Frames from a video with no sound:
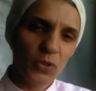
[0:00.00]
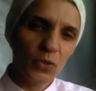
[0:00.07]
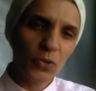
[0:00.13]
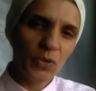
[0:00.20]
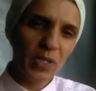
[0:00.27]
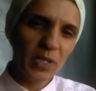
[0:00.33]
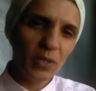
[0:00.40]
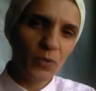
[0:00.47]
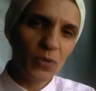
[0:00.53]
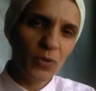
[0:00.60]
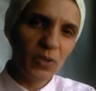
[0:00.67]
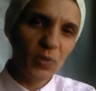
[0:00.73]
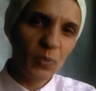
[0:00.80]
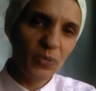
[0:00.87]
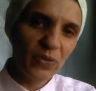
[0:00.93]
using the
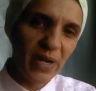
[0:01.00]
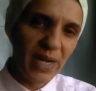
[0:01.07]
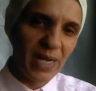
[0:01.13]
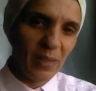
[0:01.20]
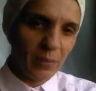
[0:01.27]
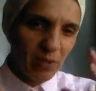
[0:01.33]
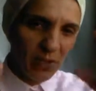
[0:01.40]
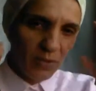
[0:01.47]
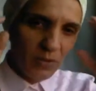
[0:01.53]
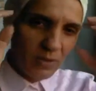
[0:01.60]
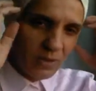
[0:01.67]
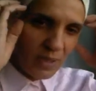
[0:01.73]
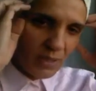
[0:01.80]
word brain, because